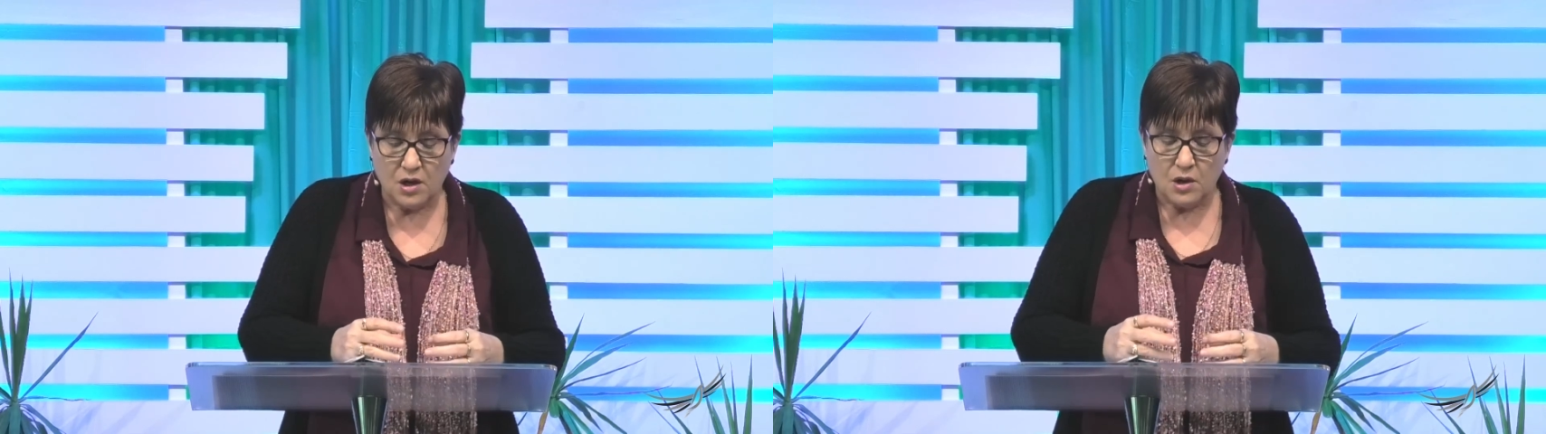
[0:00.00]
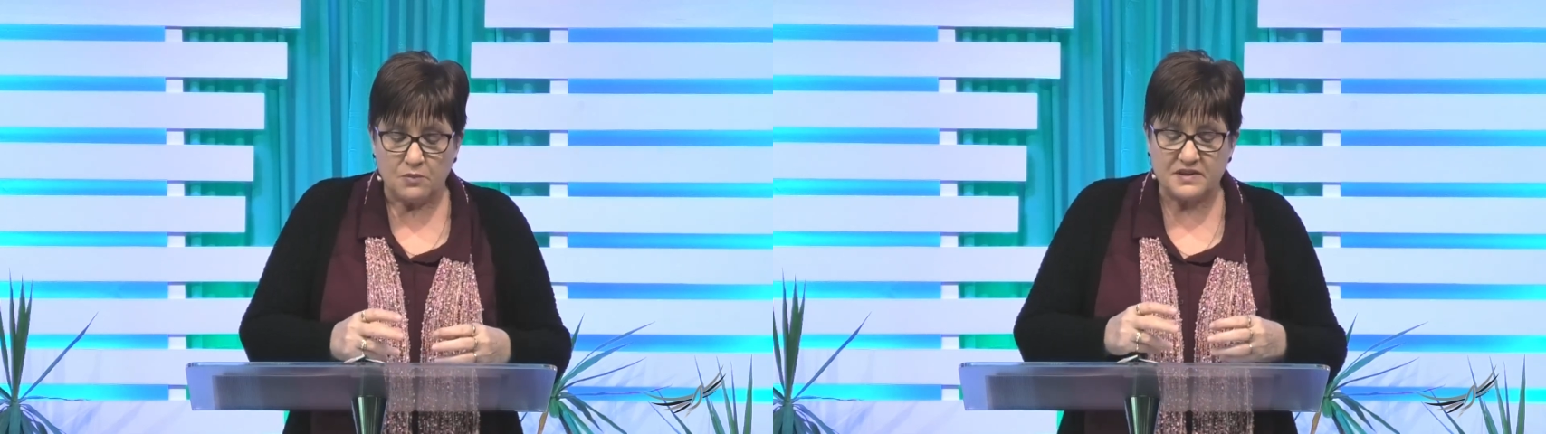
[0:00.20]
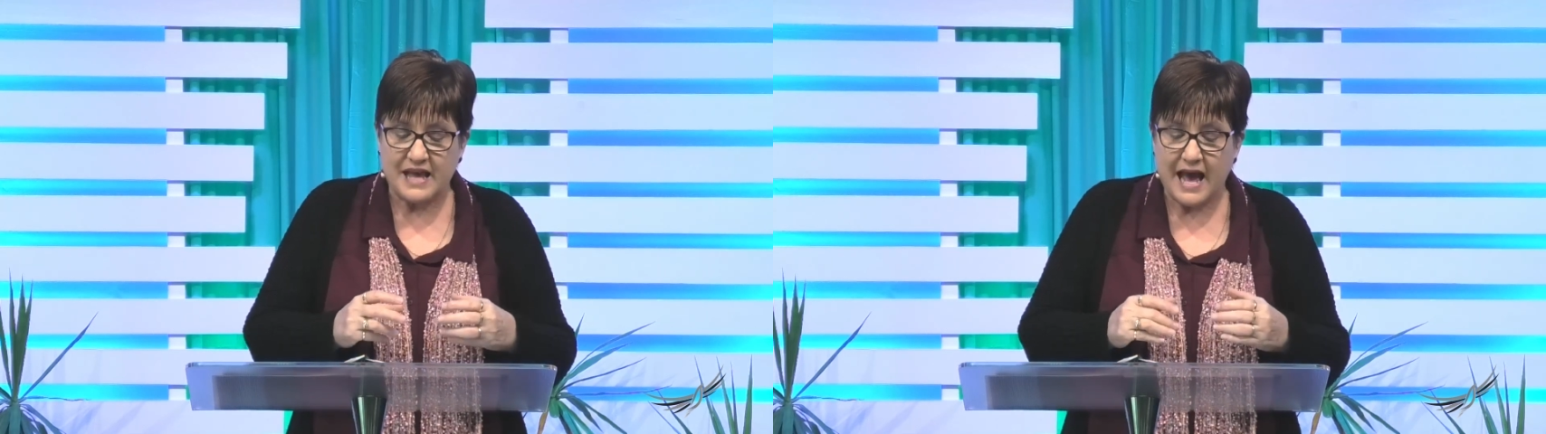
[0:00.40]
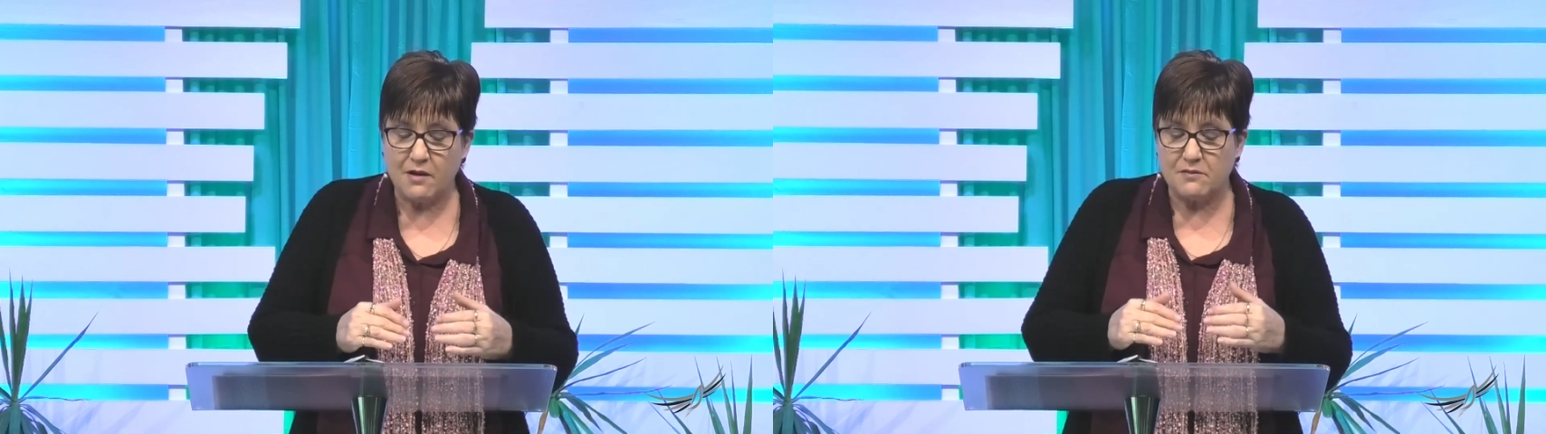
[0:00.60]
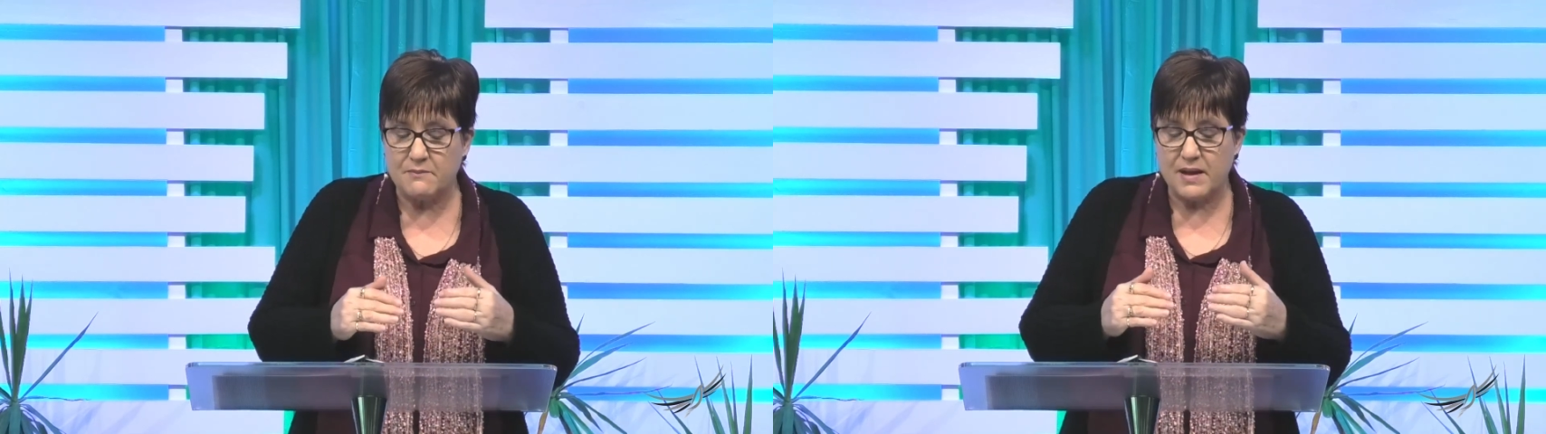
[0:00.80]

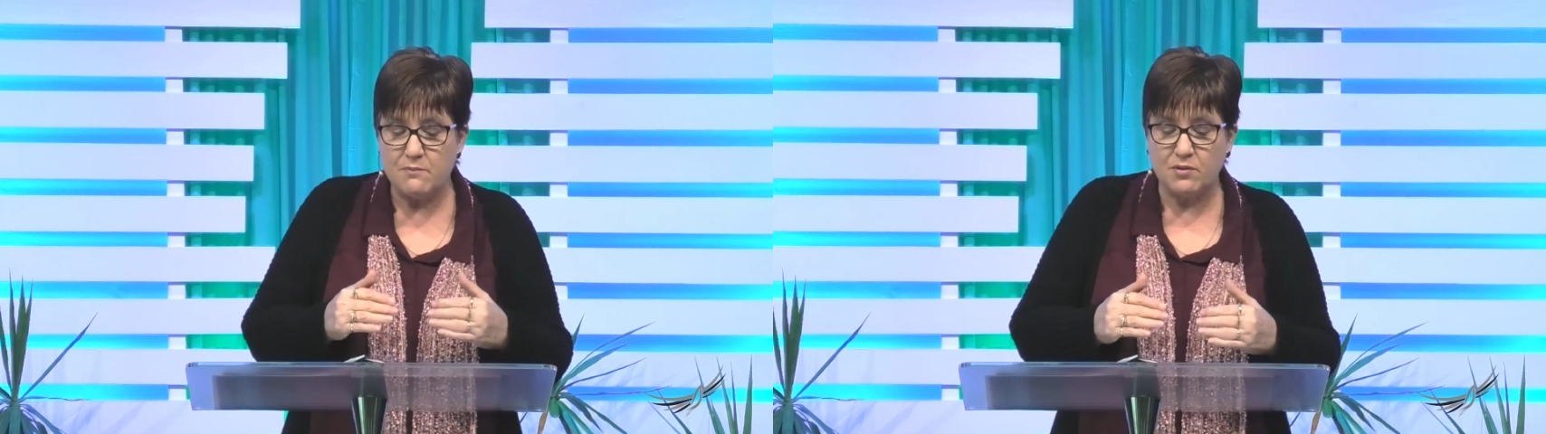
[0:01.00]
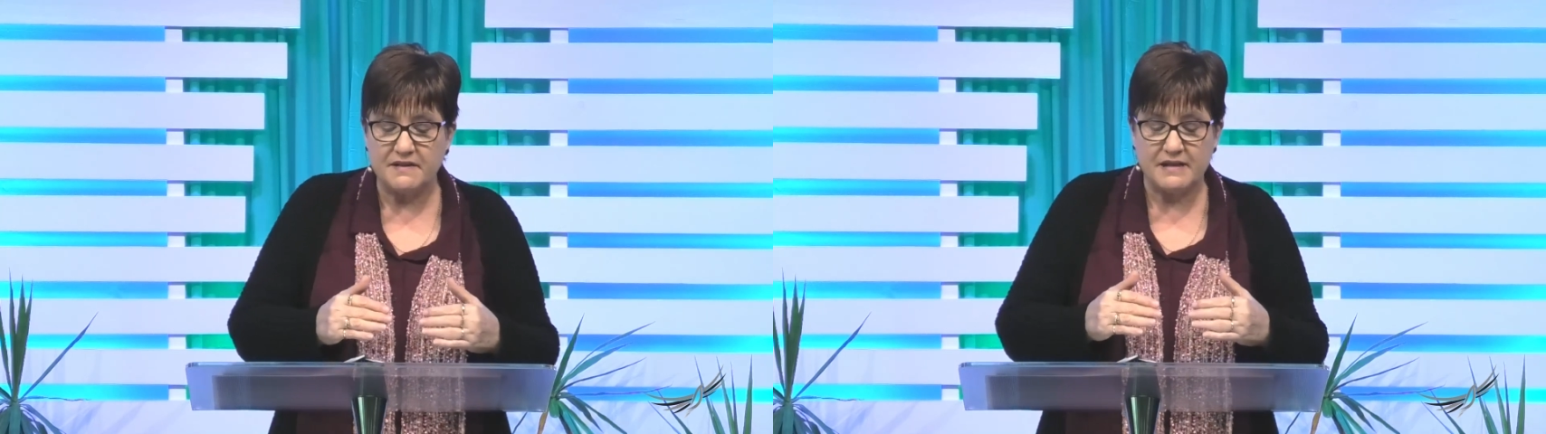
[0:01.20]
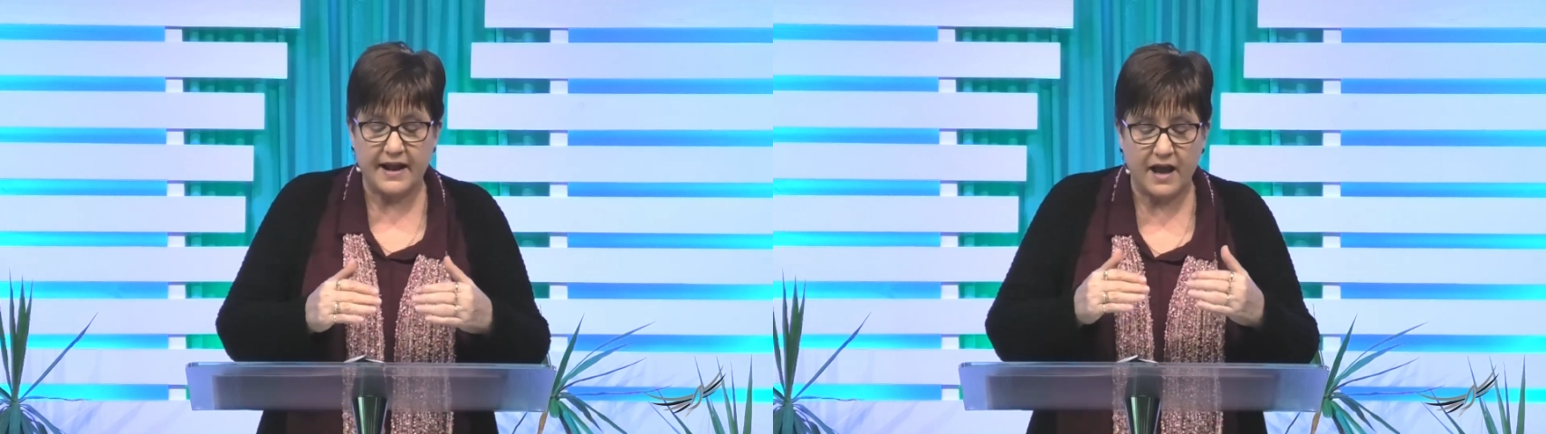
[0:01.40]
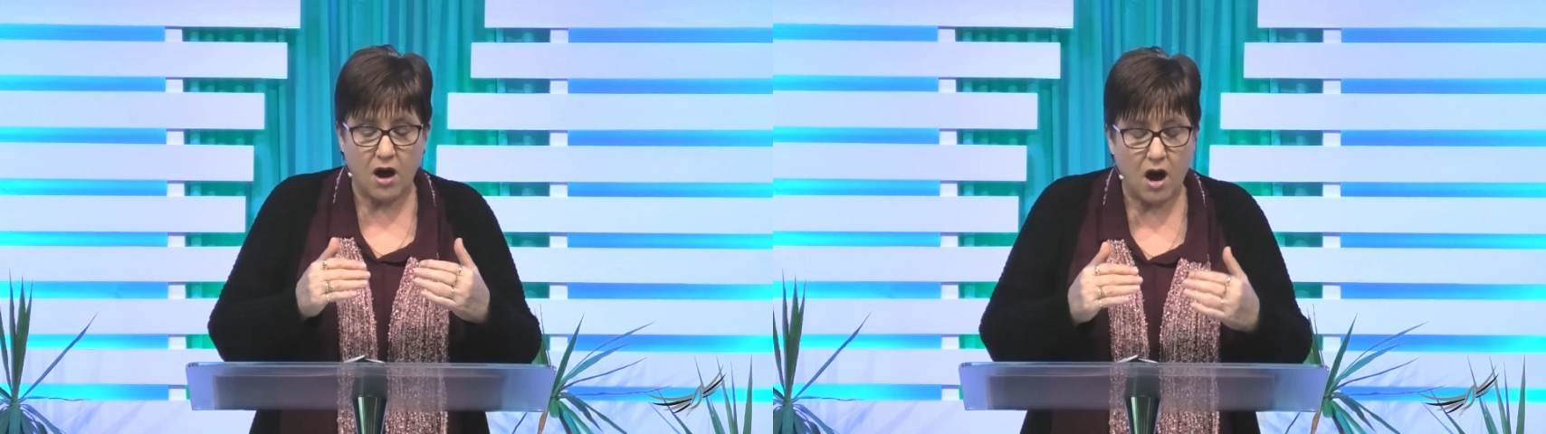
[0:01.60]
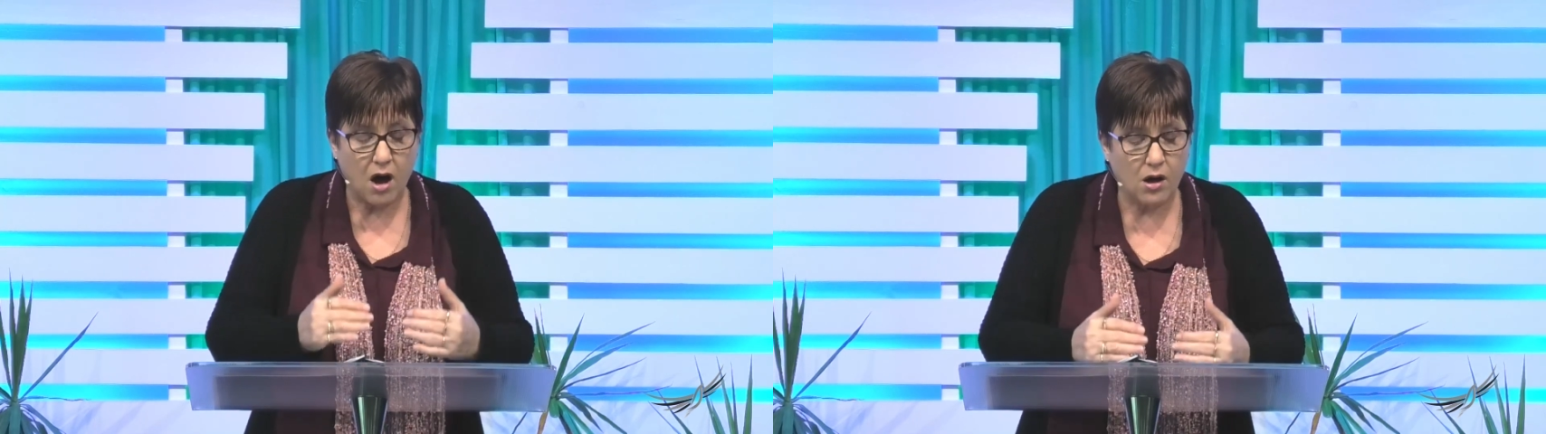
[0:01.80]
without remembering that
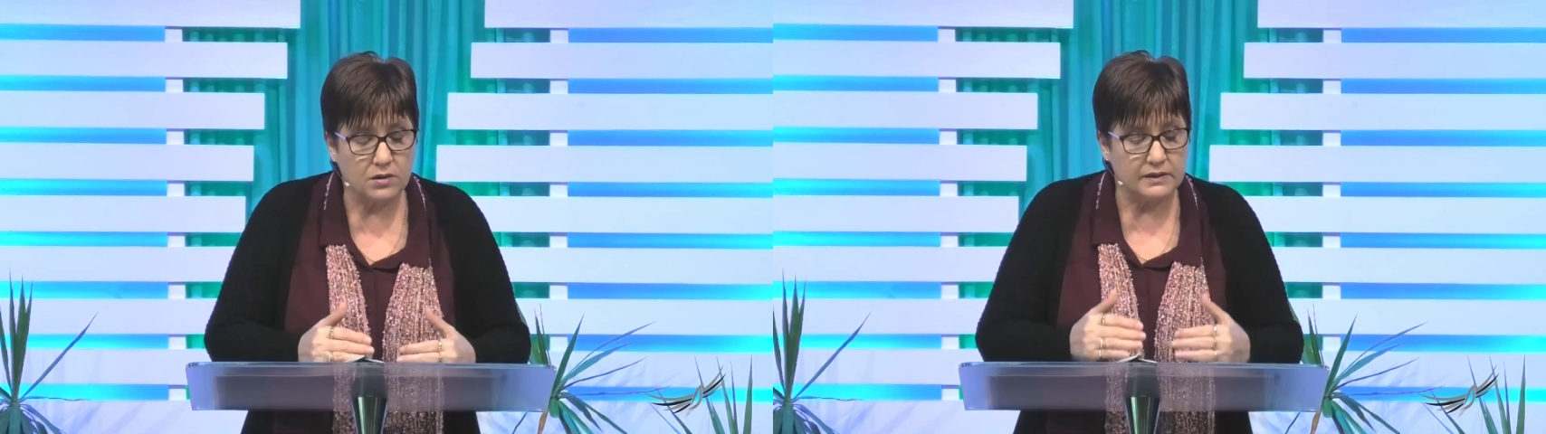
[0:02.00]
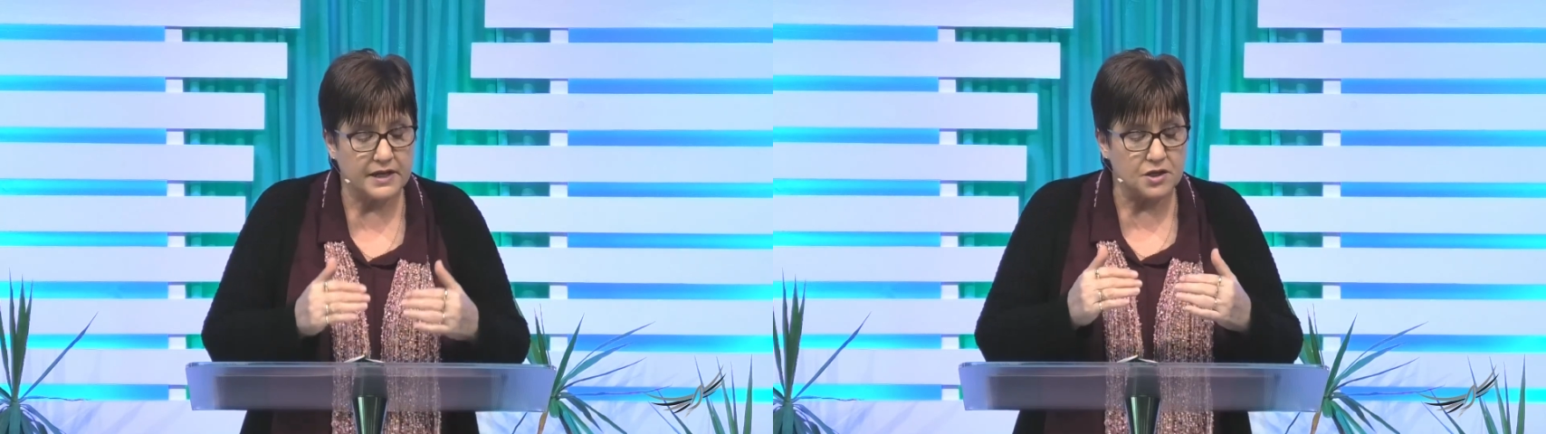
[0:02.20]
a holy,